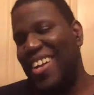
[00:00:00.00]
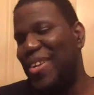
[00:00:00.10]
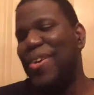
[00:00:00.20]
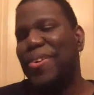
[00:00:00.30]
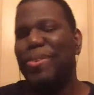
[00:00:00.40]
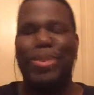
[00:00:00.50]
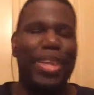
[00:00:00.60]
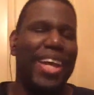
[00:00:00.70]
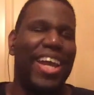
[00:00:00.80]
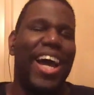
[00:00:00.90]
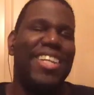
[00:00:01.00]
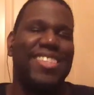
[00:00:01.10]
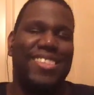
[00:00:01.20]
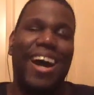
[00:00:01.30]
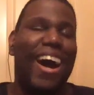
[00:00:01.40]
no, you see that guy
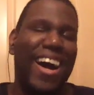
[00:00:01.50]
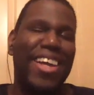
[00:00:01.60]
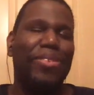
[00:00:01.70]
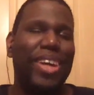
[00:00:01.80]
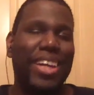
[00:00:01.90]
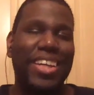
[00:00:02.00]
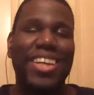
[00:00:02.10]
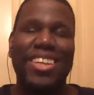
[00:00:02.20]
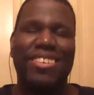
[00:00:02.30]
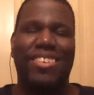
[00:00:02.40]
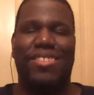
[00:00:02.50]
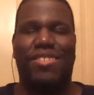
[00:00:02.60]
die the way he did. Just